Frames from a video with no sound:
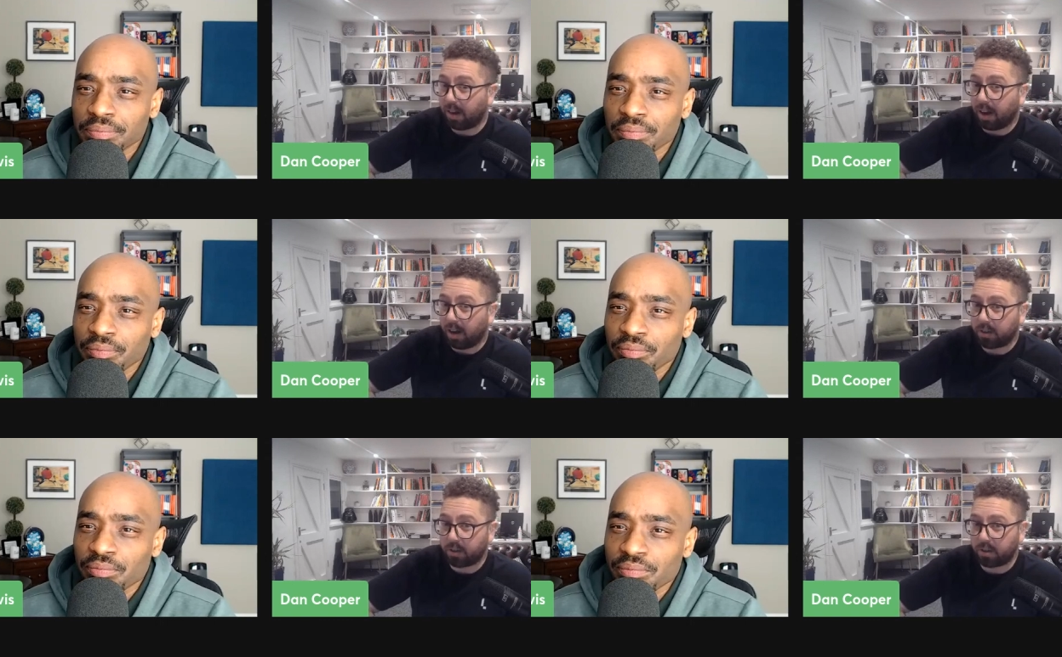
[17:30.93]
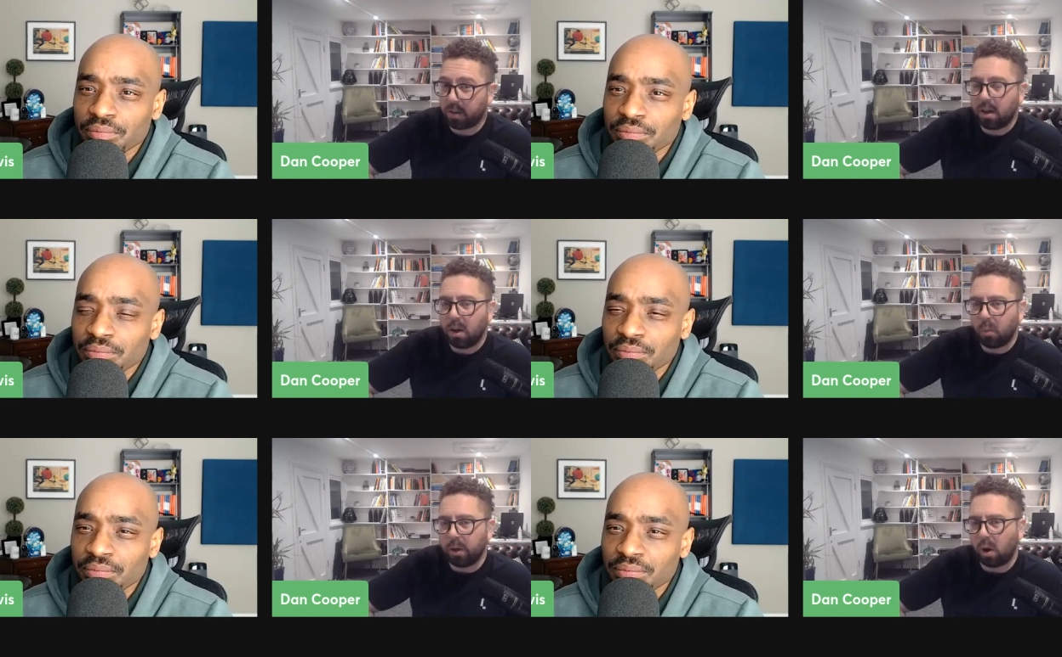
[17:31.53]
Speaker 1: tasks,
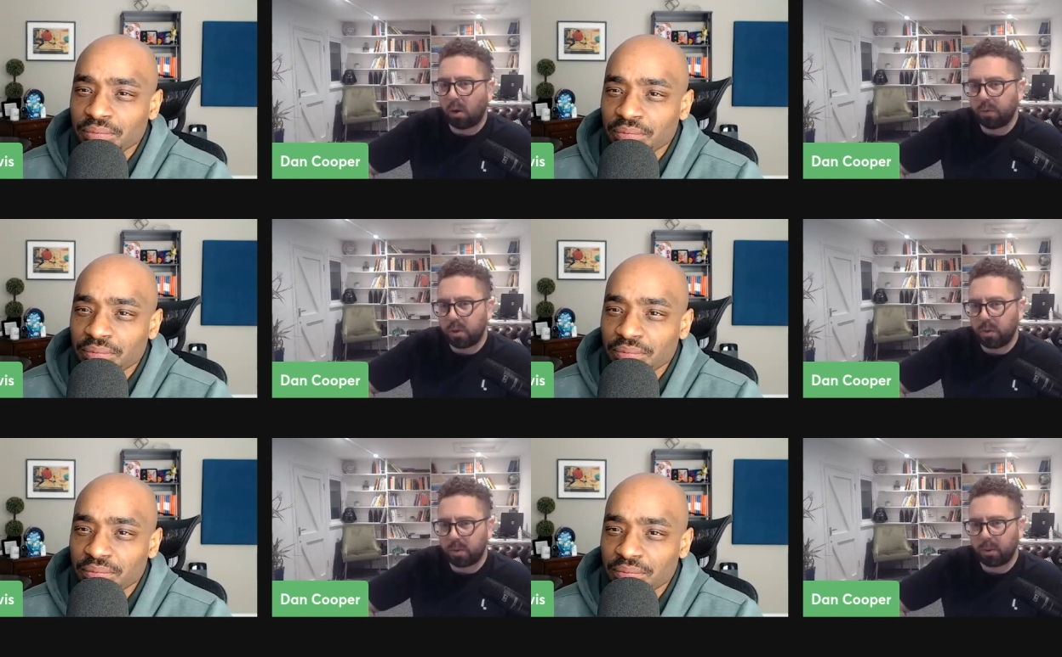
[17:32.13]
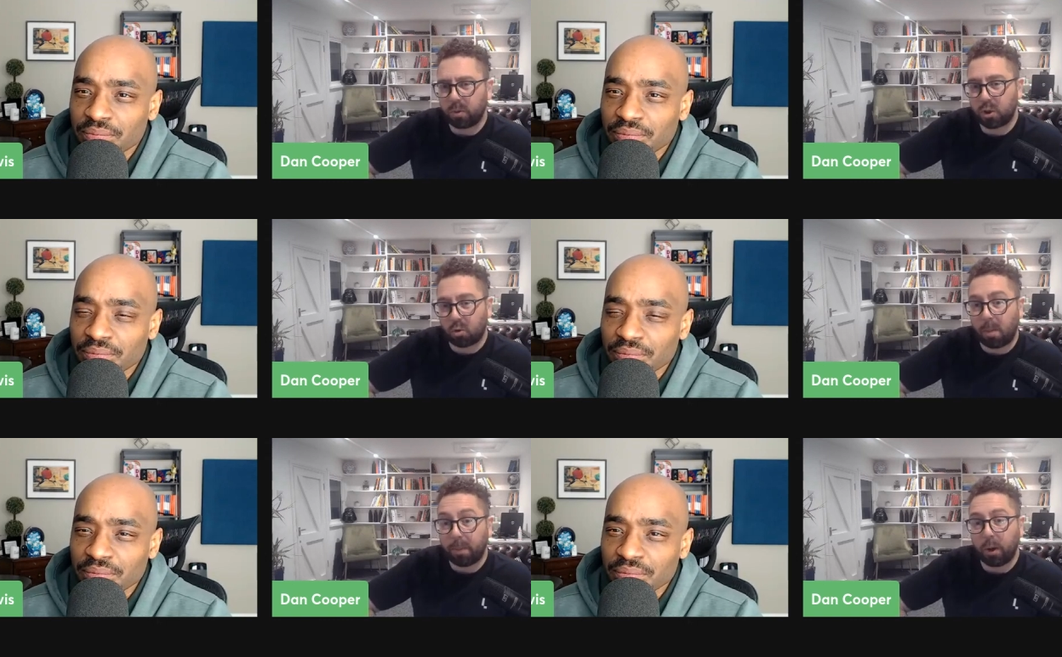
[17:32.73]
we often do it with something called
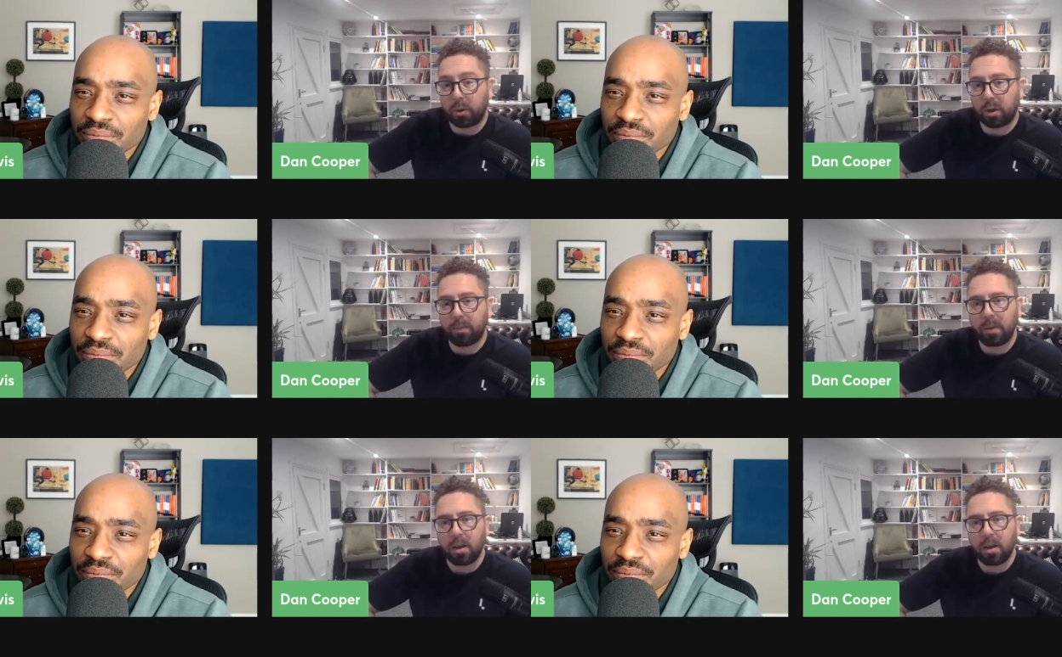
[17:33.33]
Scrum Poker.